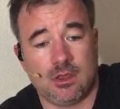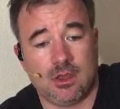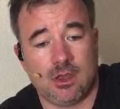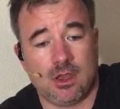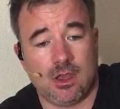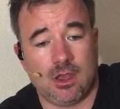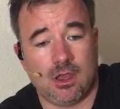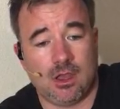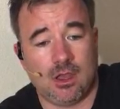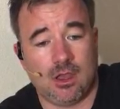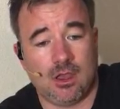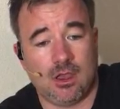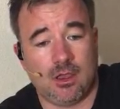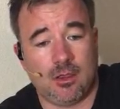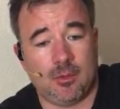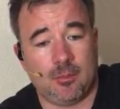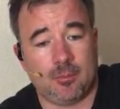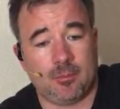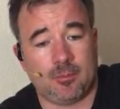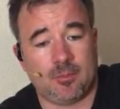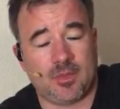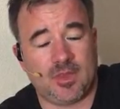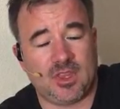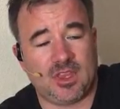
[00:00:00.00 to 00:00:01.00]

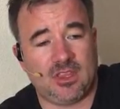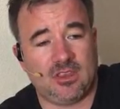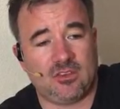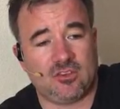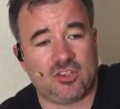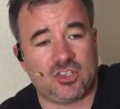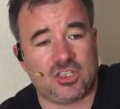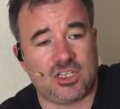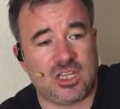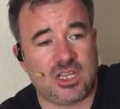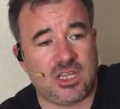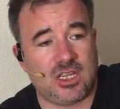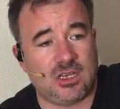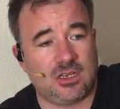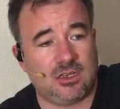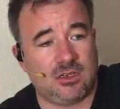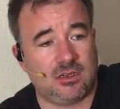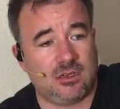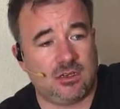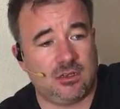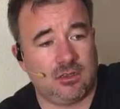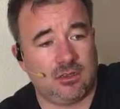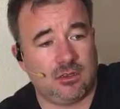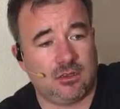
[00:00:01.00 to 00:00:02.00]
You're
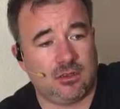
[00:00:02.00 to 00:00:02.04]
seeing